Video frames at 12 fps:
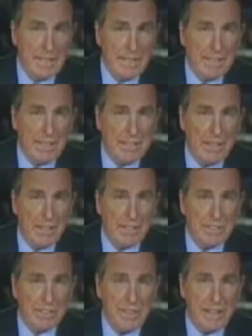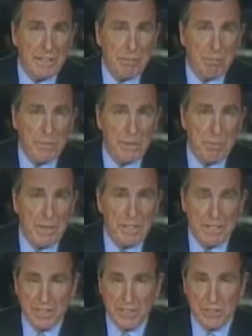They target their anger pretty much
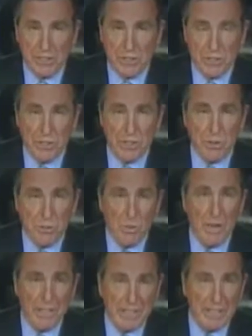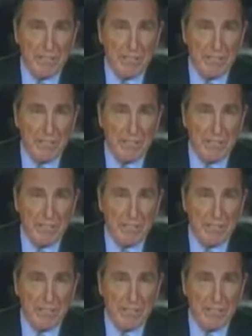at the insurgents when and if